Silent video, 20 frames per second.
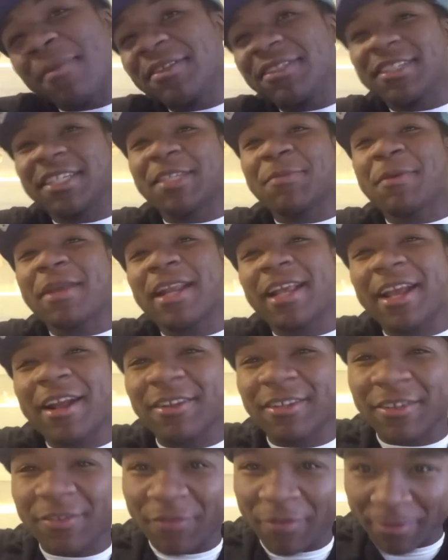most anticipated
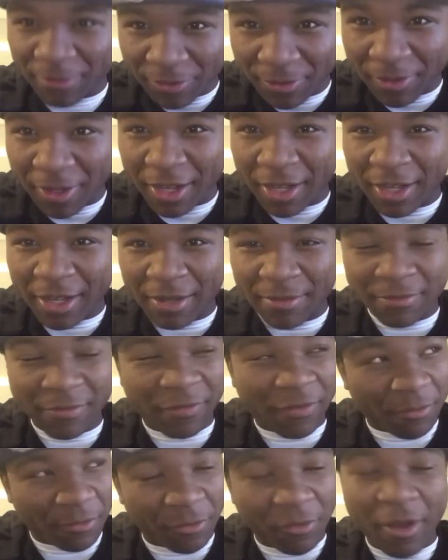character from
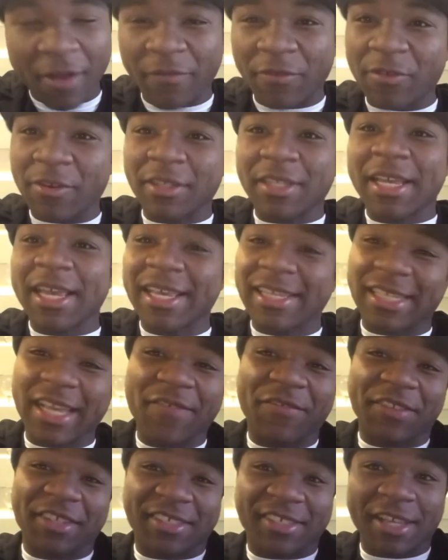um, from Swap Force is
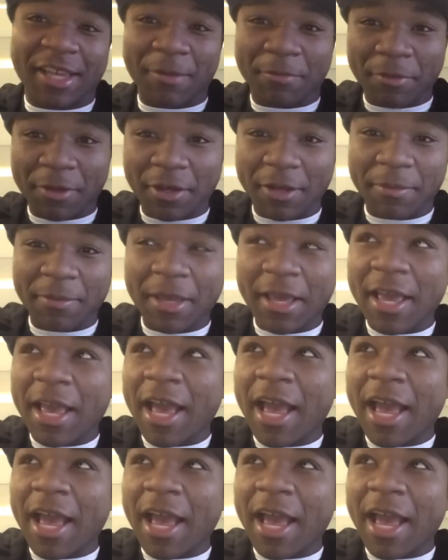definitely Stink Bomb.